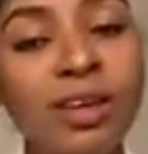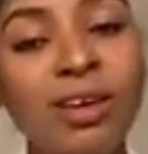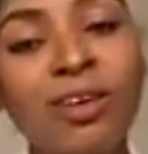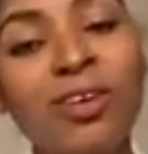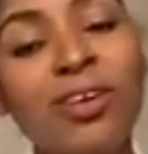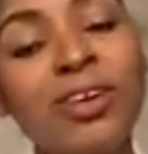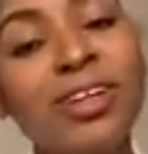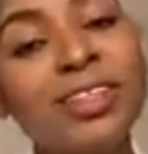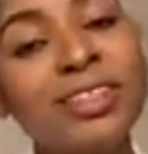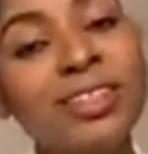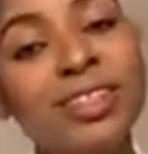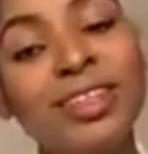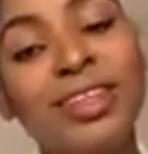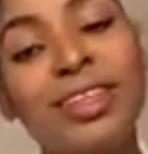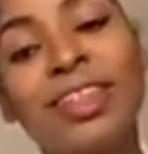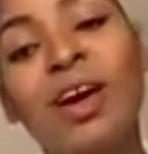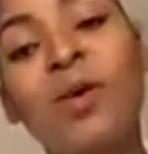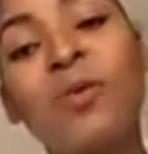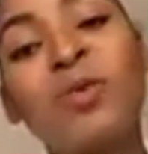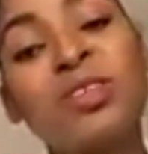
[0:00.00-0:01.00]
To me,
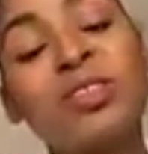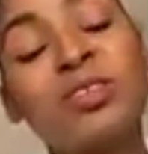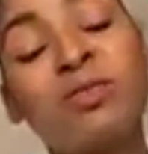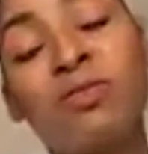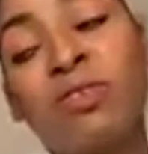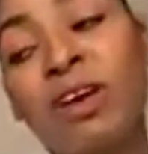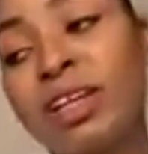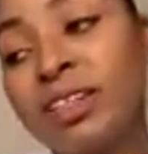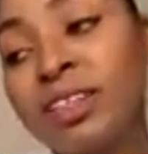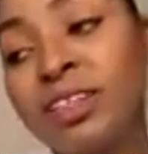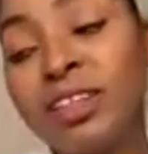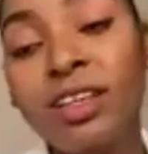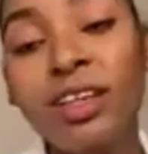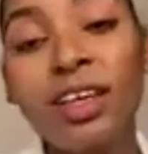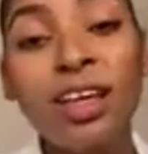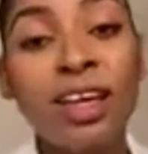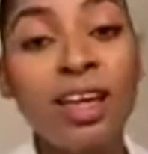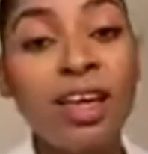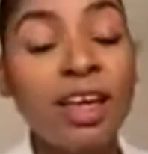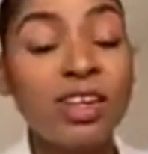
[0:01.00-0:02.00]
honestly, that was
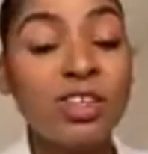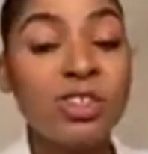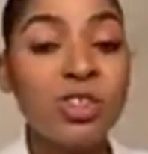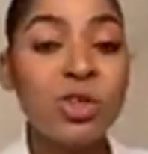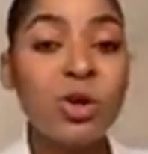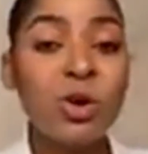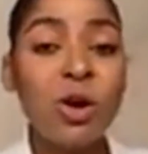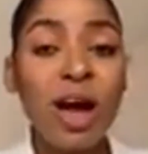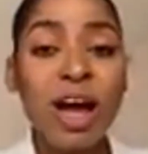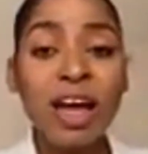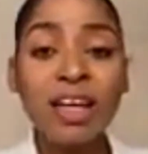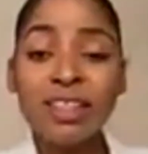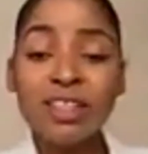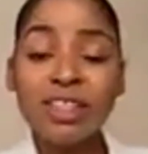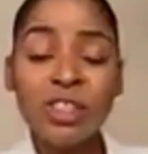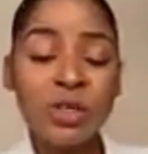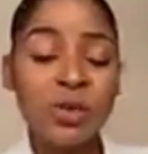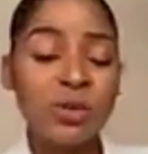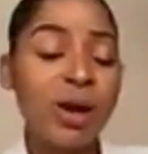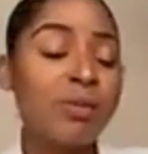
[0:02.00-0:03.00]
funny.
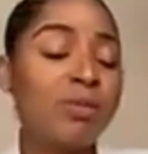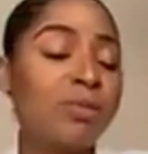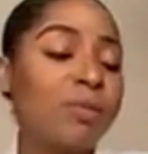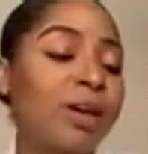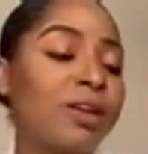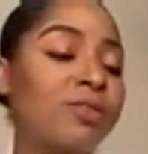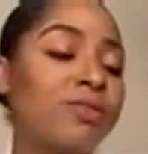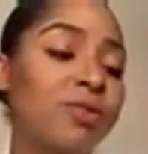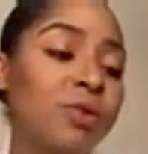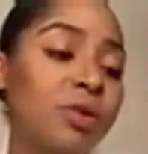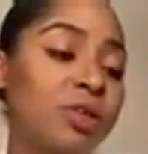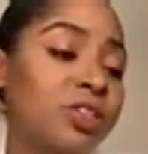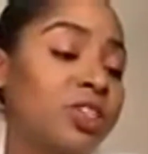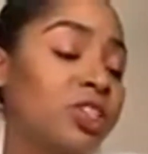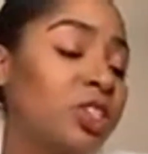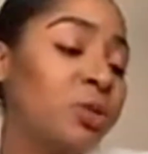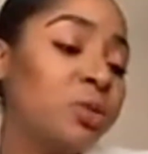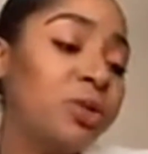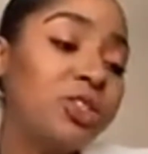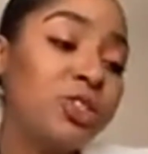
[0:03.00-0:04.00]
So I just grabbed my
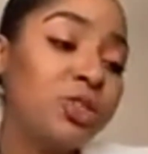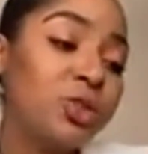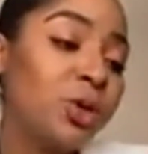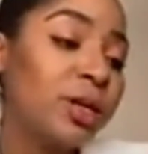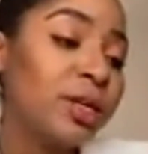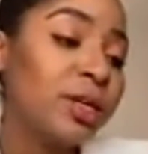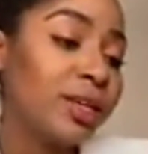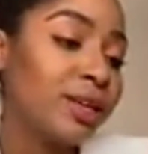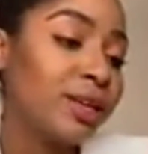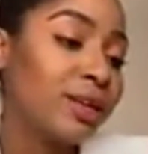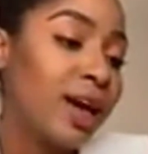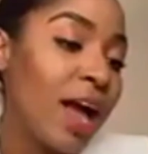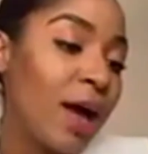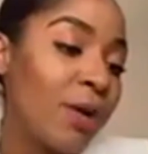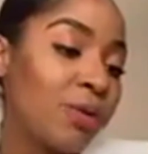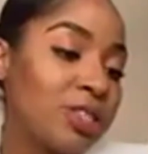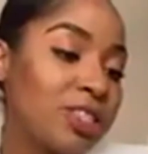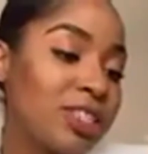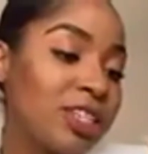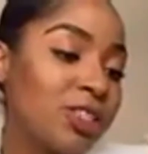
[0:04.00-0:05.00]
phone. She was
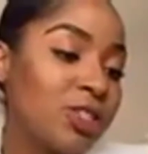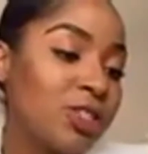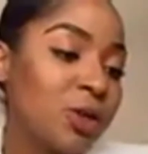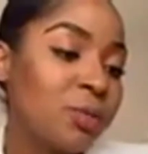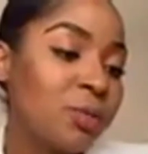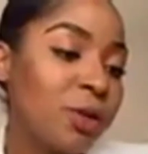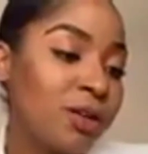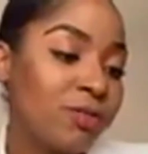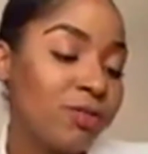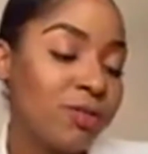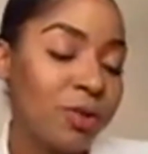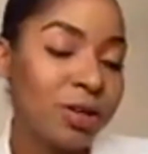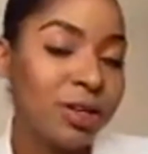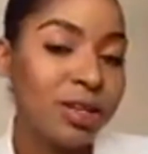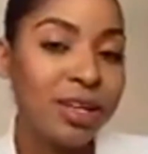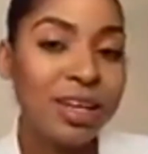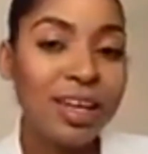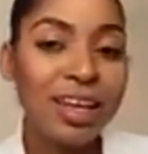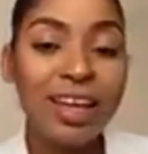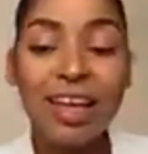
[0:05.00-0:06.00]
talking. I was just on
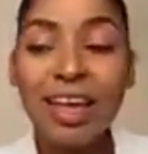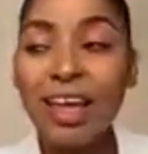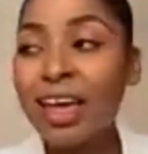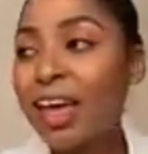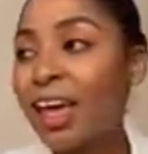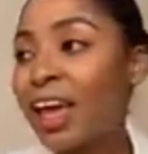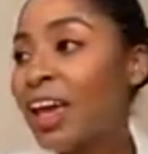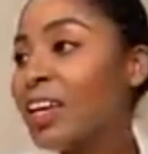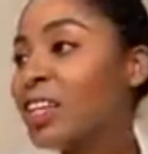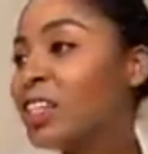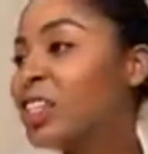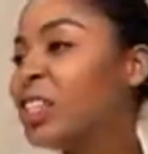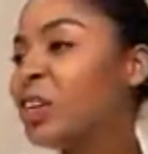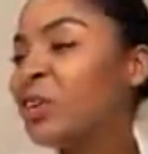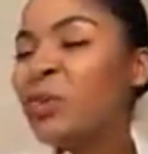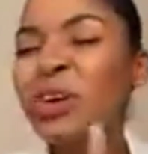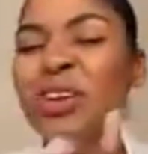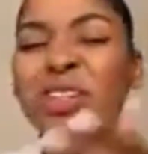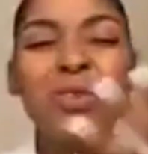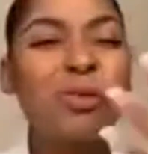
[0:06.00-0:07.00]
my phone.
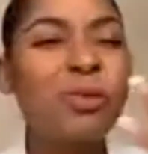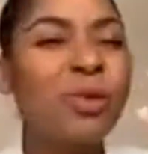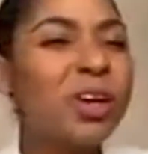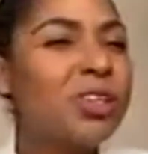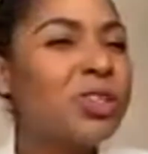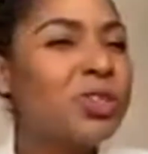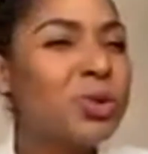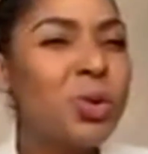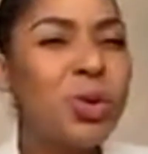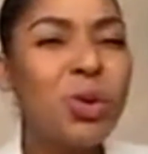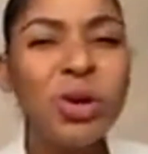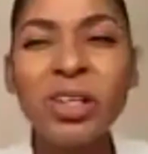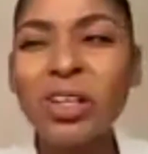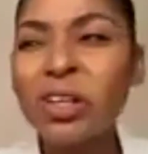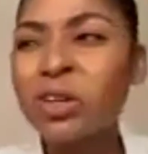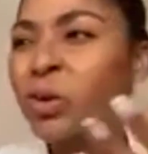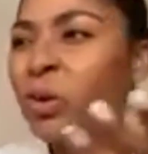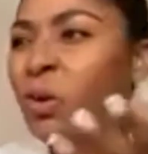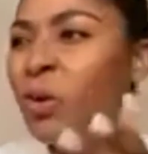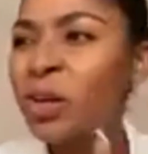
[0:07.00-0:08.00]
And she
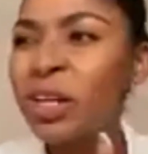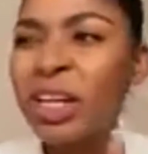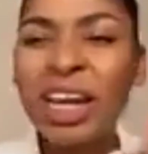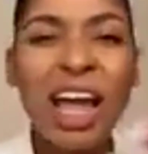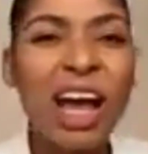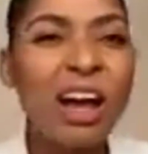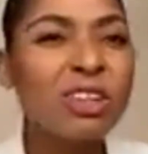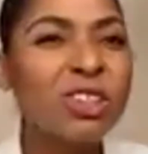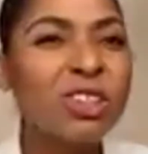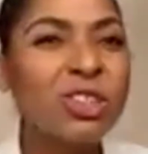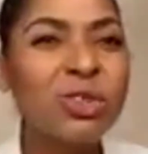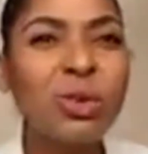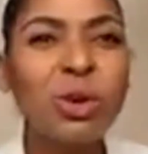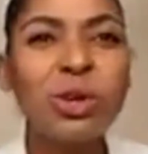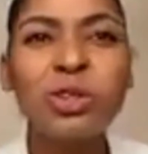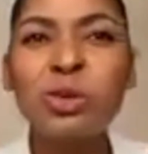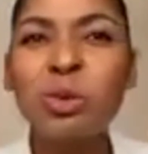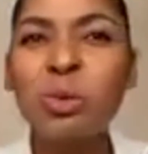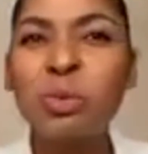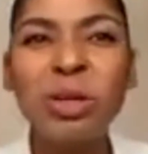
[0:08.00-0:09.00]
went on and how
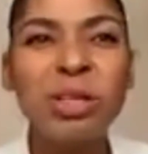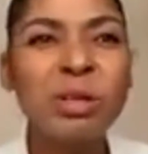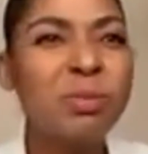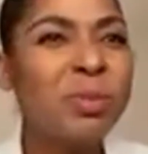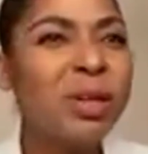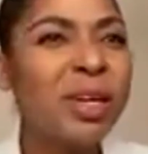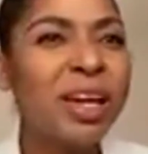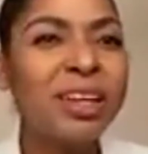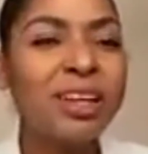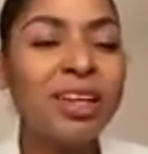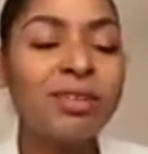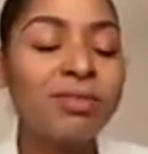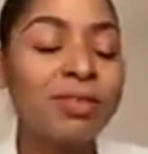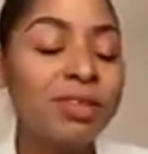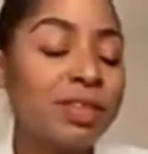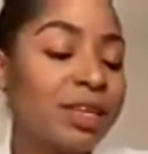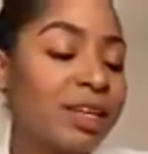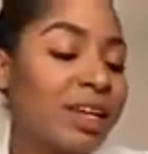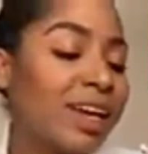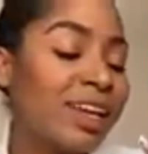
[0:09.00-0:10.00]
she's going to beat me
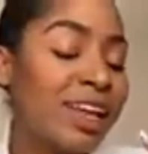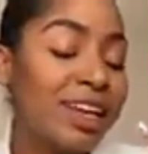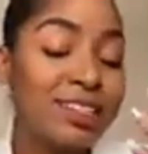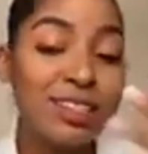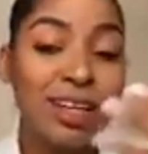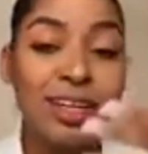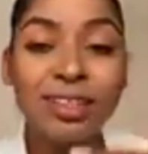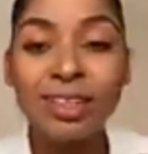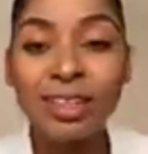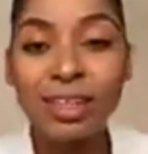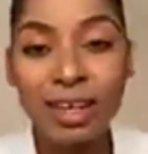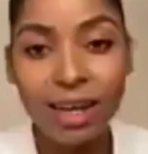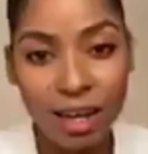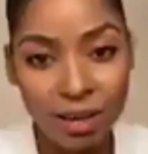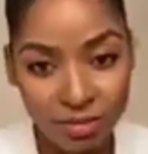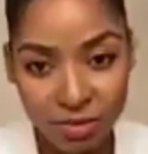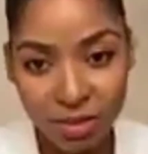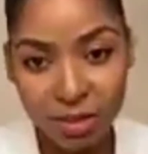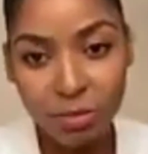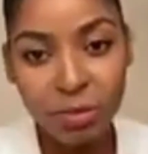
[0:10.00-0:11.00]
and everything. And I
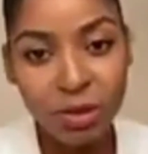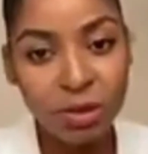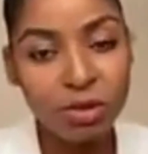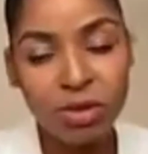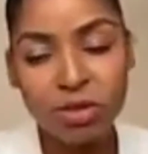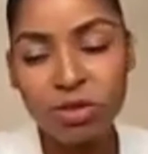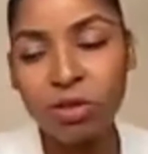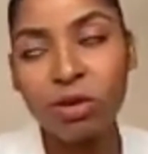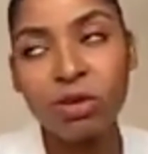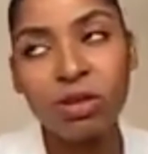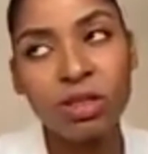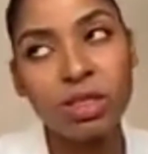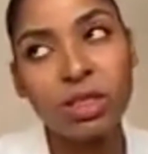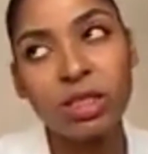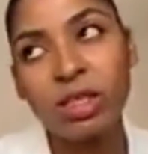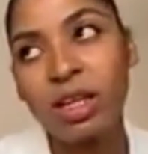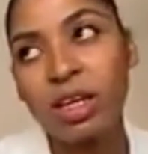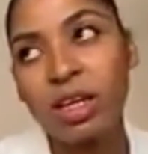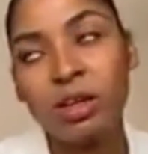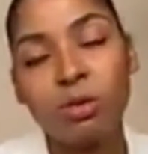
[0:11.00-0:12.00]
started laughing because
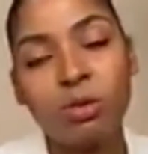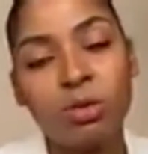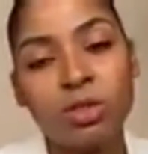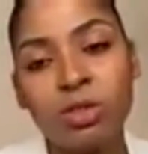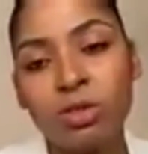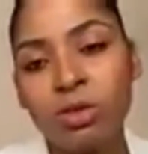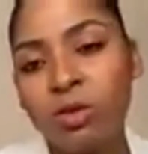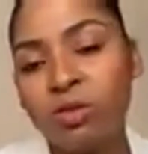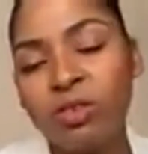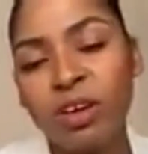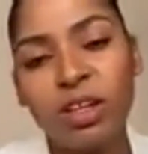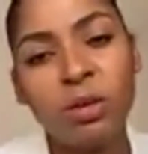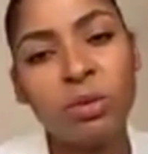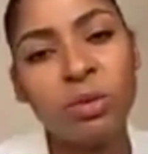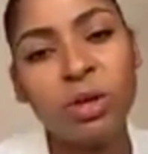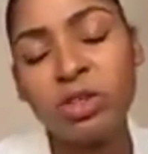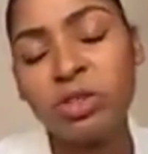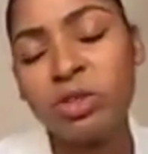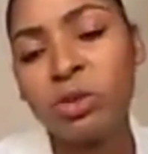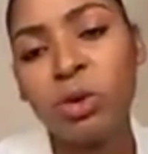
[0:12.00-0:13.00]
honestly, like it was so
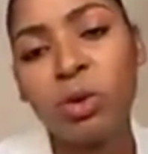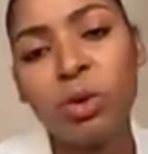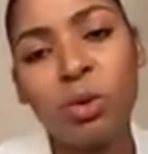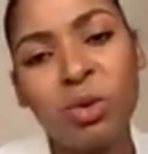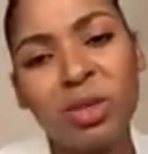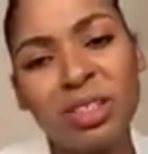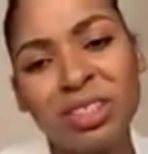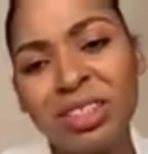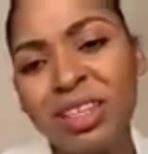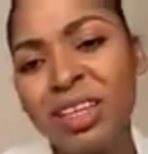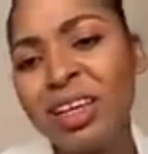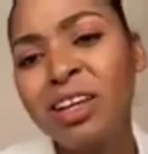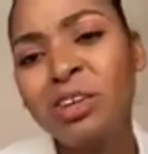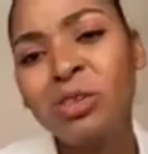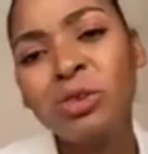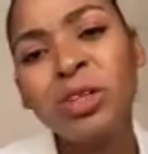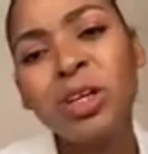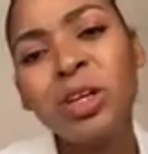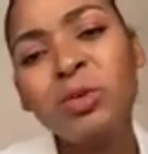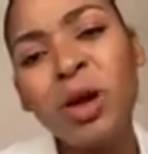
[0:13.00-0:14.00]
funny. We are so old.
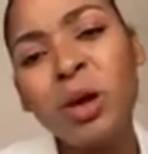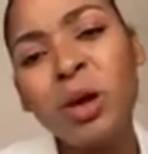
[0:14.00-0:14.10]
